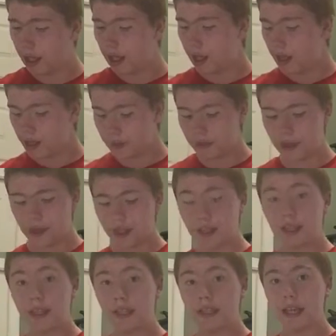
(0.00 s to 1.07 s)
And
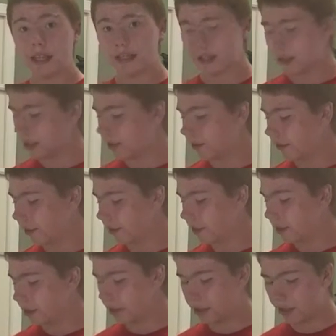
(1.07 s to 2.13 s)
then the next thing you are
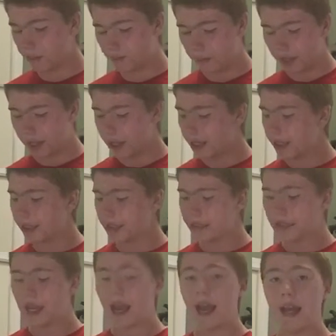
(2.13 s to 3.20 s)
going to do
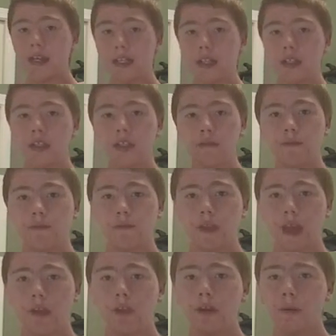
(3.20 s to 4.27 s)
is add in your
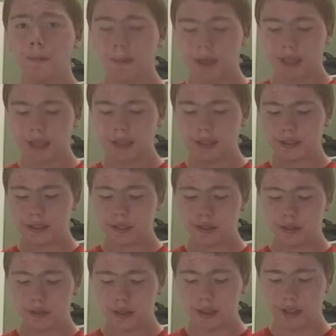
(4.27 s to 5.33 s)
flour, baking
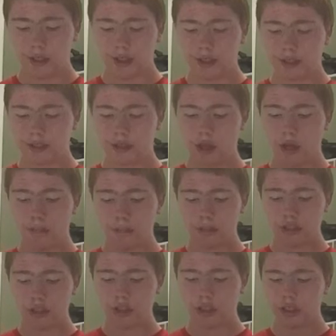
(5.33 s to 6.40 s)
soda, and salt
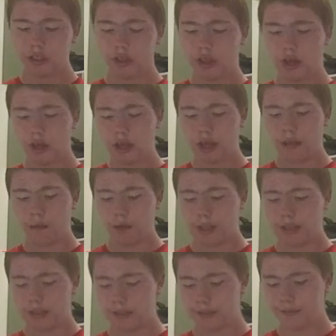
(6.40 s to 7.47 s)
mixture all at
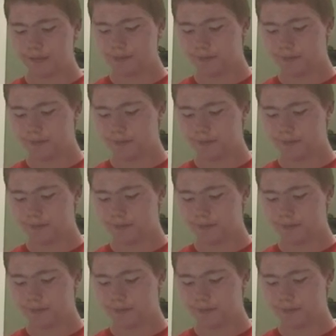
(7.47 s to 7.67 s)
once.